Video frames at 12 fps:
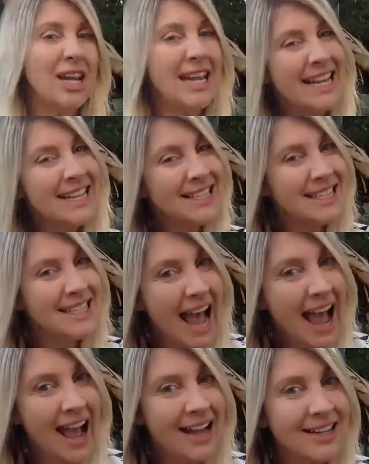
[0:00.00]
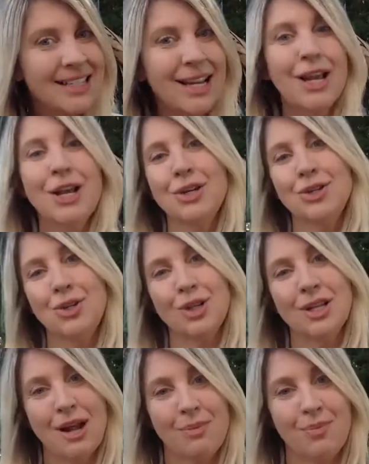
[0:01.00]
exact to the
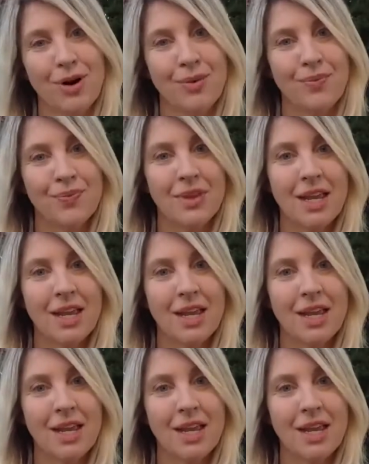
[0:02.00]
number